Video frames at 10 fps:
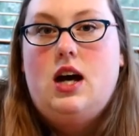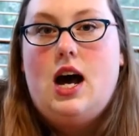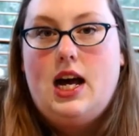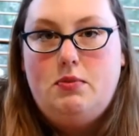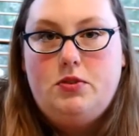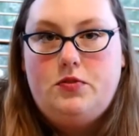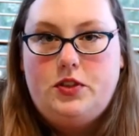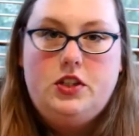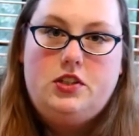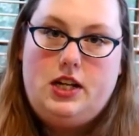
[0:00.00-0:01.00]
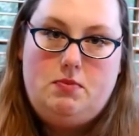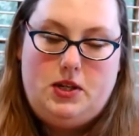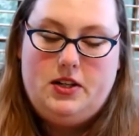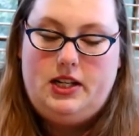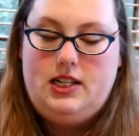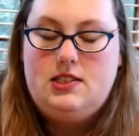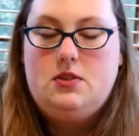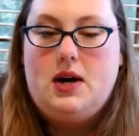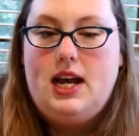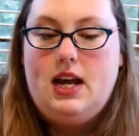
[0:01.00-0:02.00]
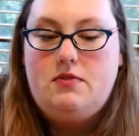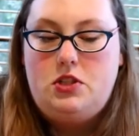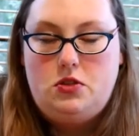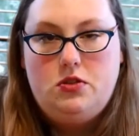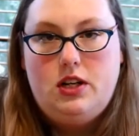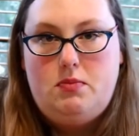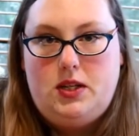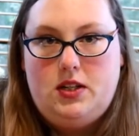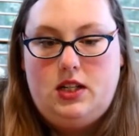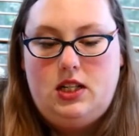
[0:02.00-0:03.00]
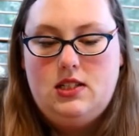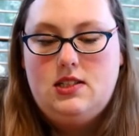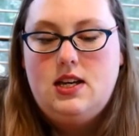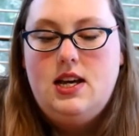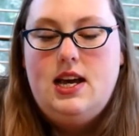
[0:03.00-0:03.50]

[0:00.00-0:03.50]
I prefer Great Pyrenees. So I have 2 Great Pyrenees,